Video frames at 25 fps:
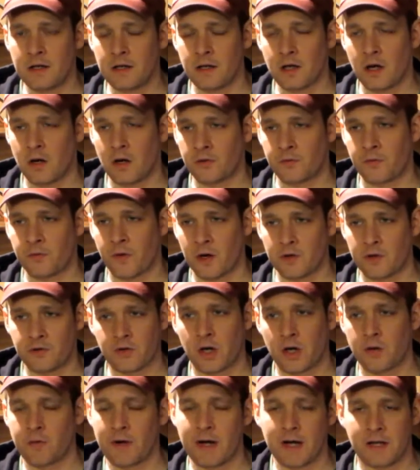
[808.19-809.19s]
you know, as far as
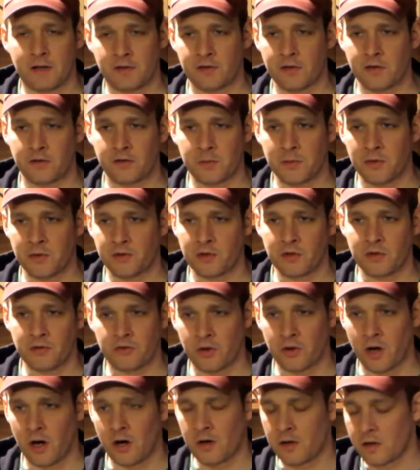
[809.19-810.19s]
our rating system is
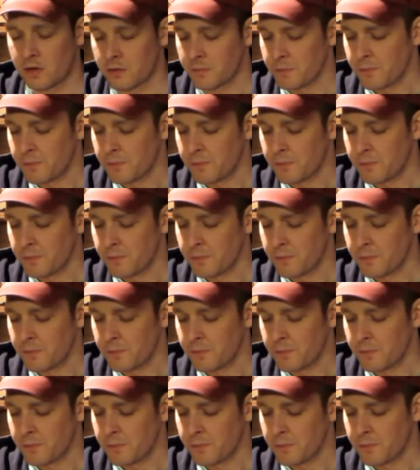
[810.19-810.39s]
concerned.